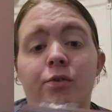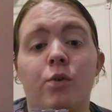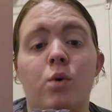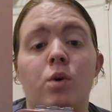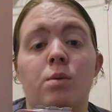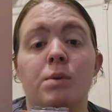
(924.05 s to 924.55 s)

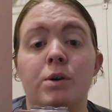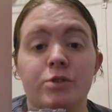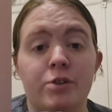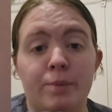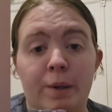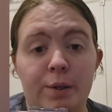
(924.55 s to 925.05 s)
for
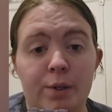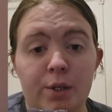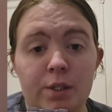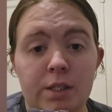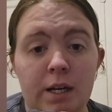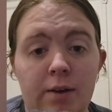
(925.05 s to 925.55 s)
most of my
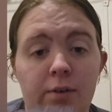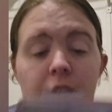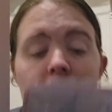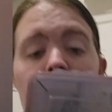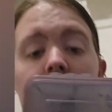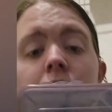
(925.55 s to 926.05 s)
hooks and
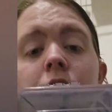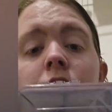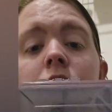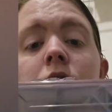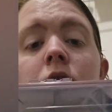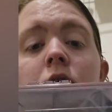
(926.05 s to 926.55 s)
everything.
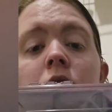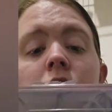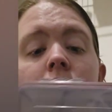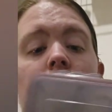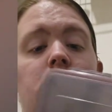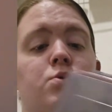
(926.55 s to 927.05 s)

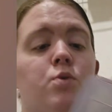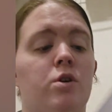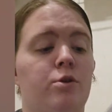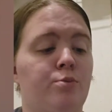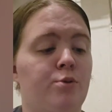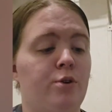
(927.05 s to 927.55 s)
It's
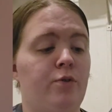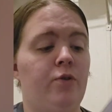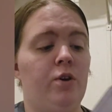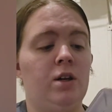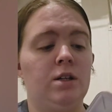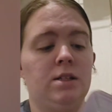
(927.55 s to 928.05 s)
waterproof.
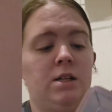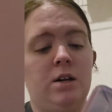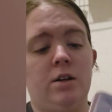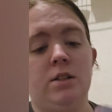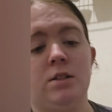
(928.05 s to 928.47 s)
You can tell it's